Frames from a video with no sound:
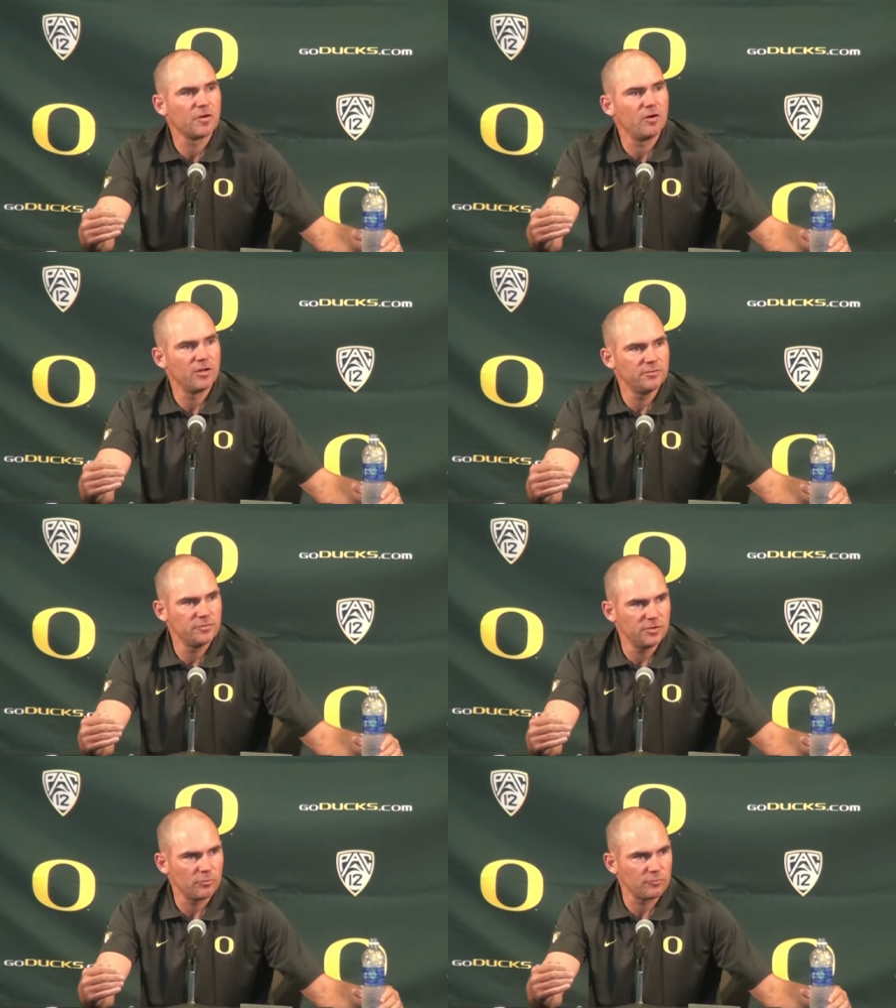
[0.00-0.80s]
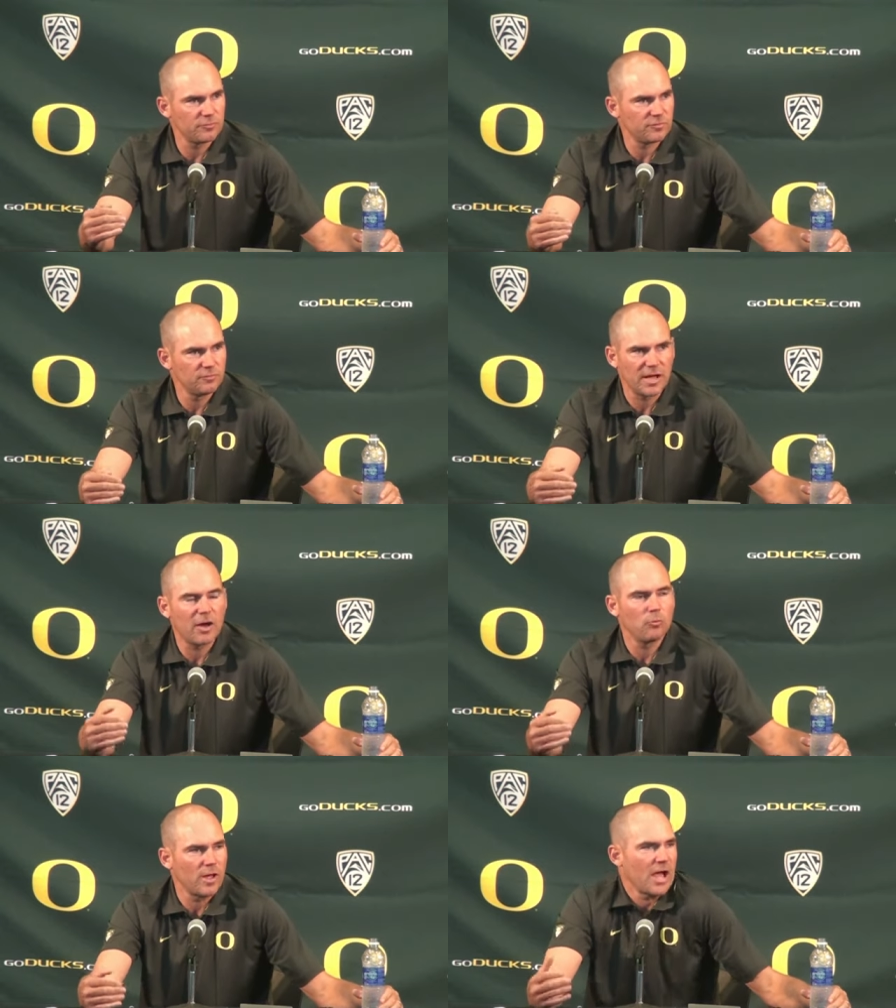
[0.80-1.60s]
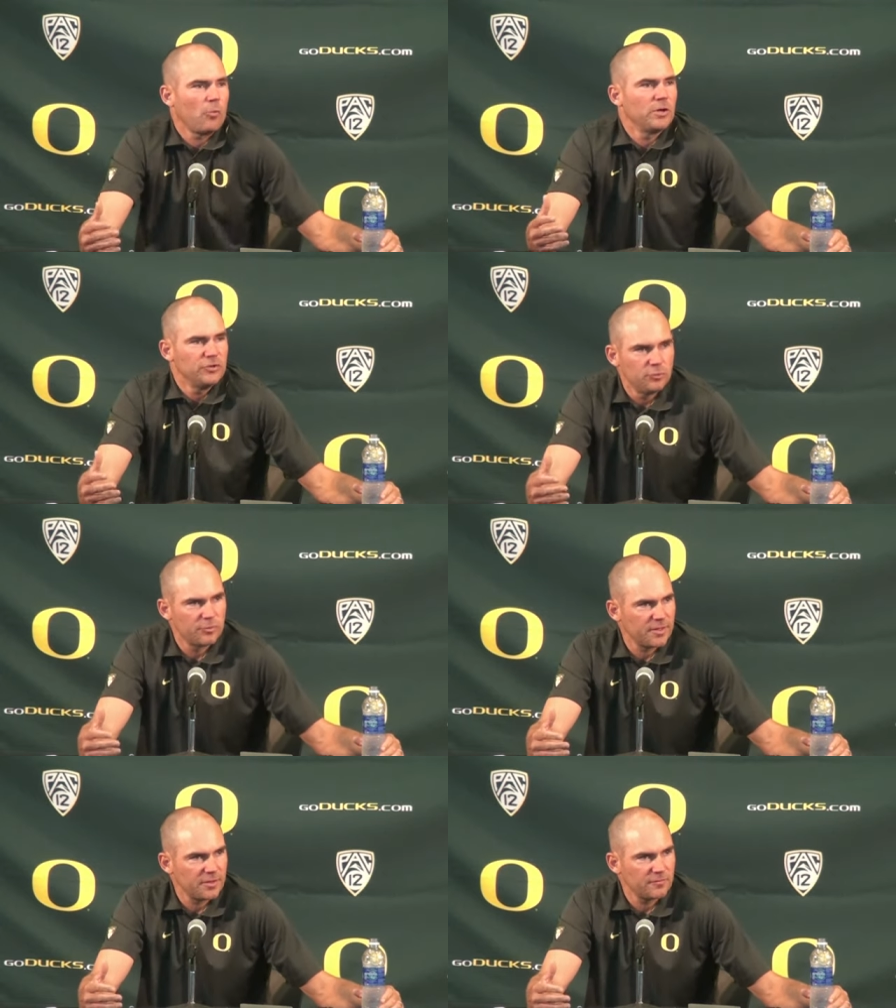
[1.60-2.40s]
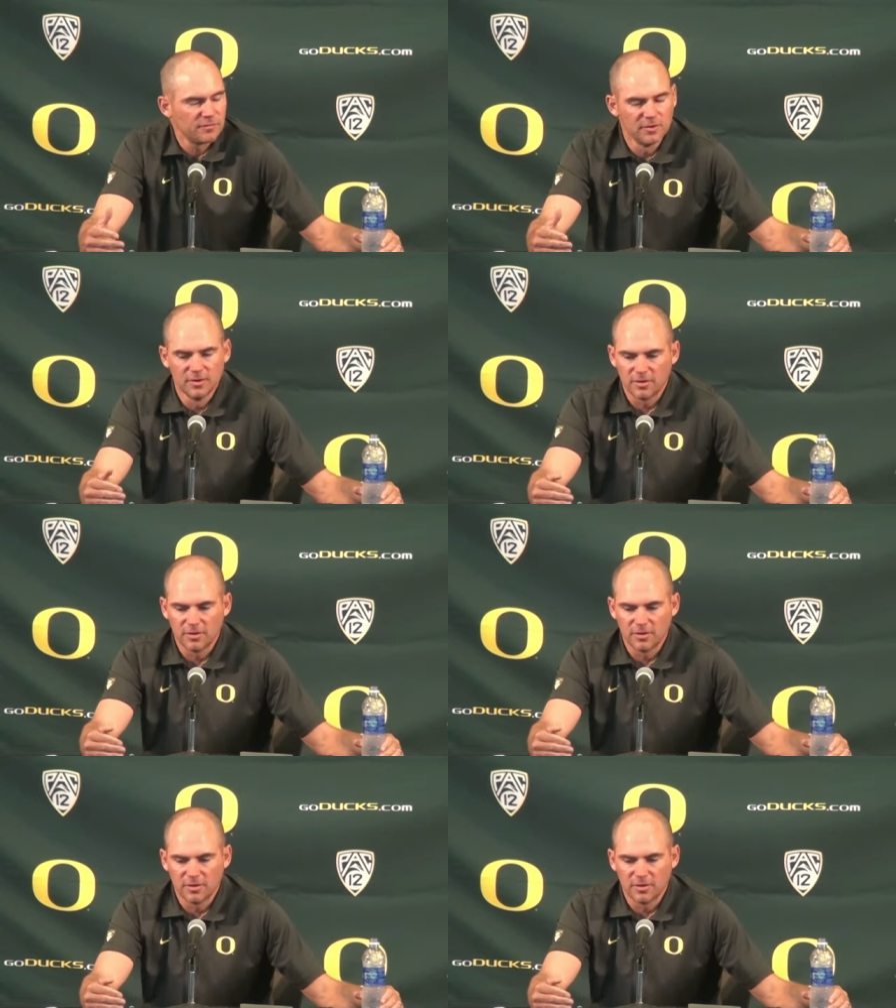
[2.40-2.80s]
on you know how how we do things.